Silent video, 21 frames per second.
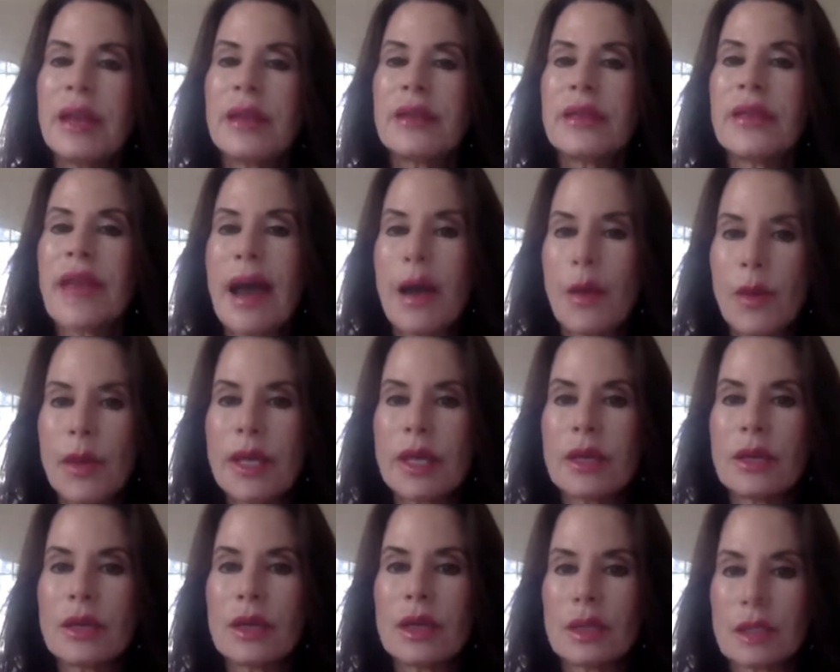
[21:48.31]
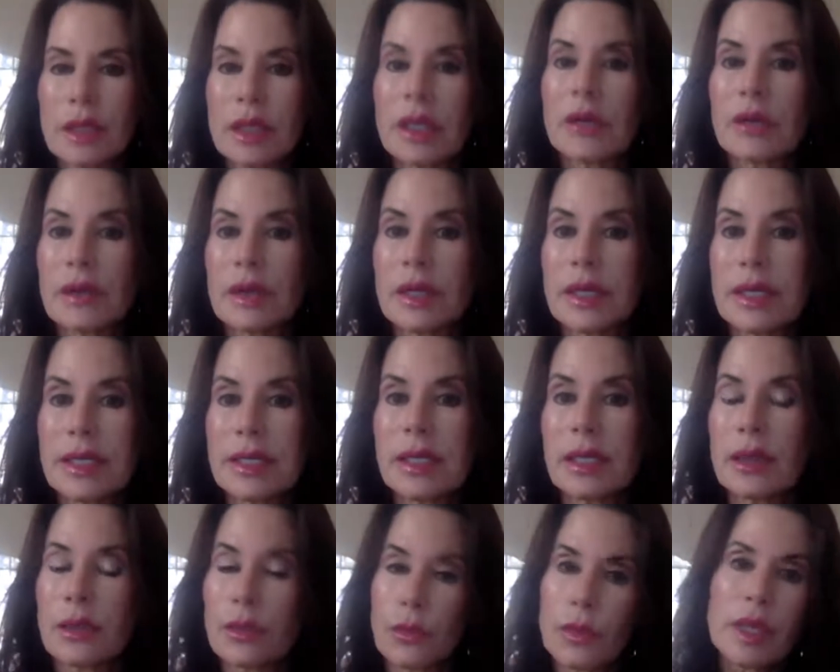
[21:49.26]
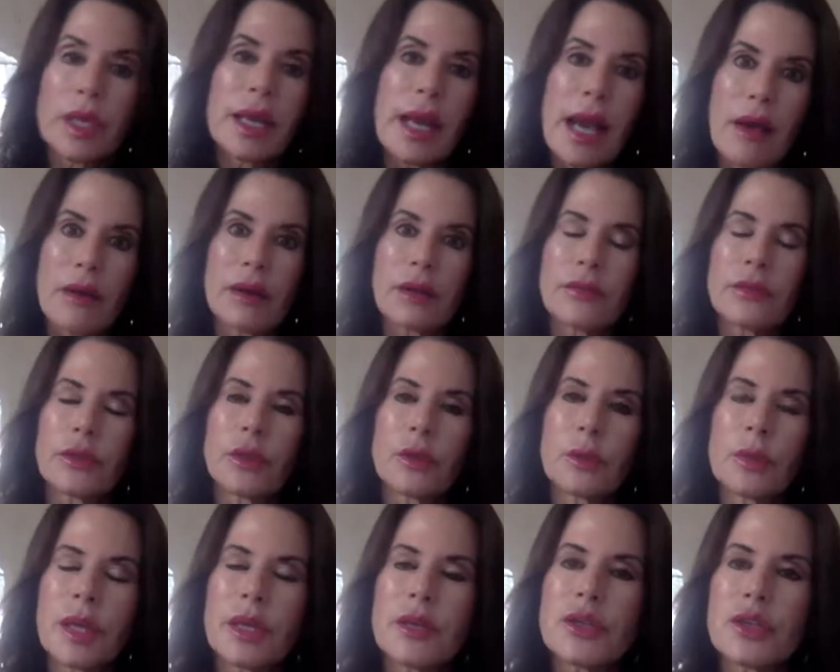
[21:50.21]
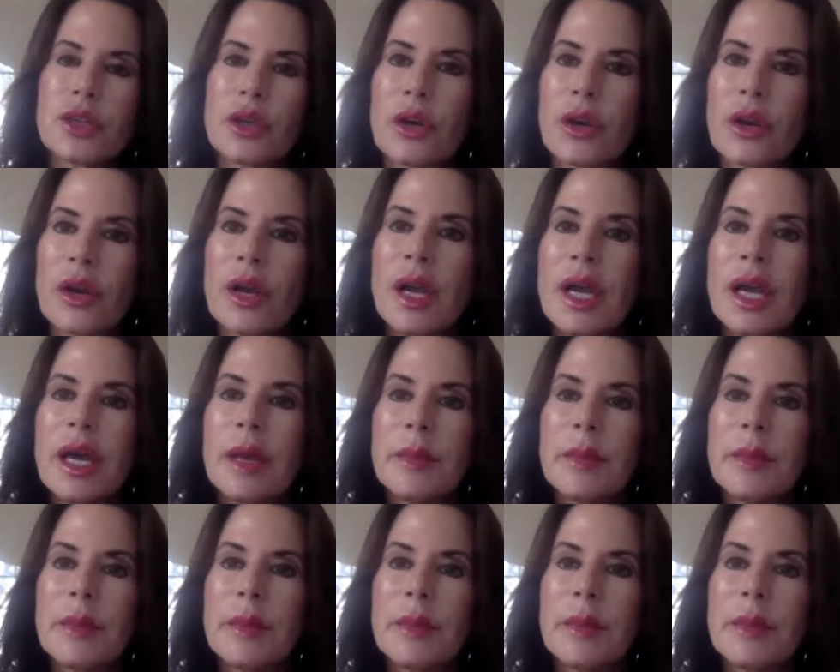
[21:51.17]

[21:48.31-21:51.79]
That way you can literally see the readout of your blood sugar,